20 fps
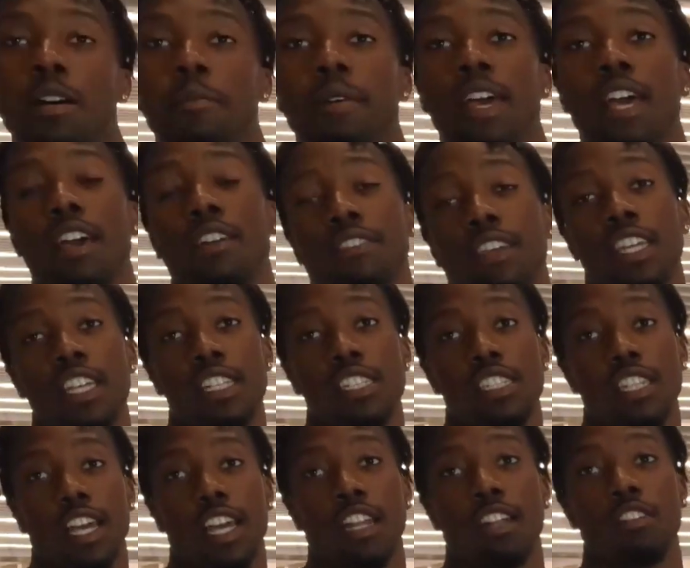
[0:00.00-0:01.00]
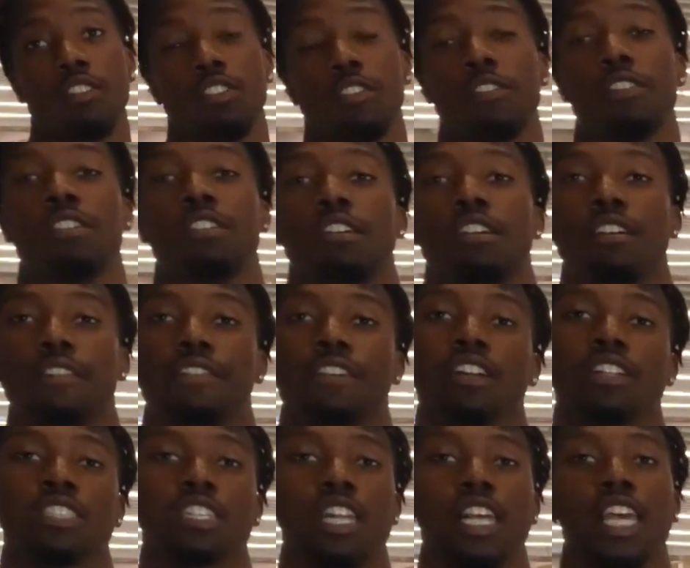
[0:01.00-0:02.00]
I'm gonna have Keisean on the
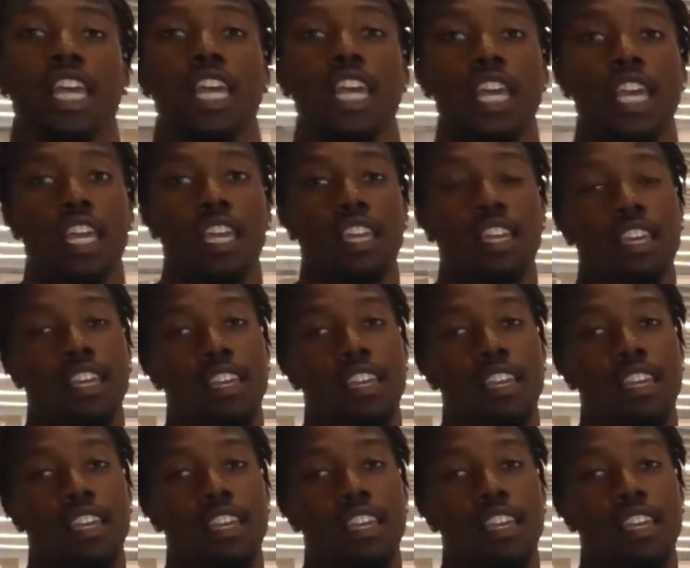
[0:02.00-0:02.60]
first leg,